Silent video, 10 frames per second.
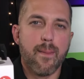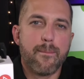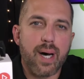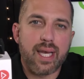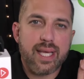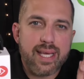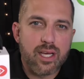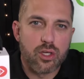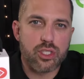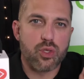But
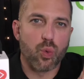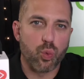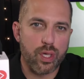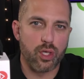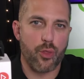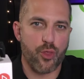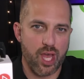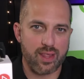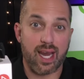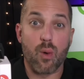here's the real
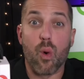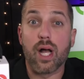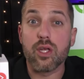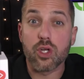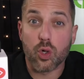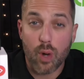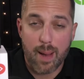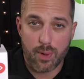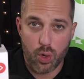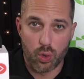thing that I want you to
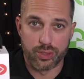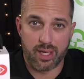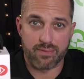grab a hold of.